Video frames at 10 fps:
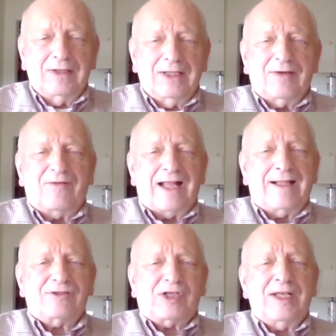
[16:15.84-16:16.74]

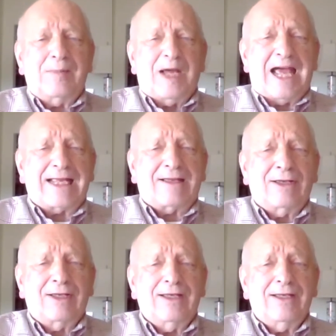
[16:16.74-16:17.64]
valves in the
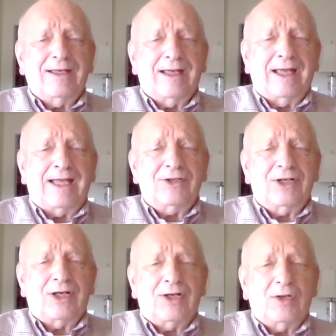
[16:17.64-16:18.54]
back and
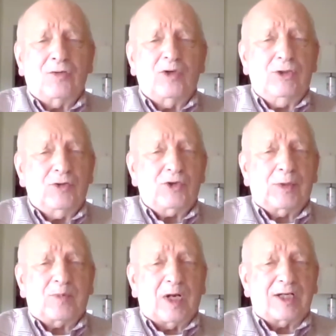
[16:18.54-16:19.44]
reduced
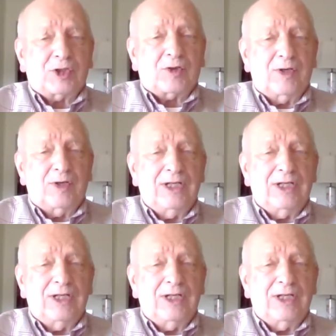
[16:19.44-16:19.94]
the pressure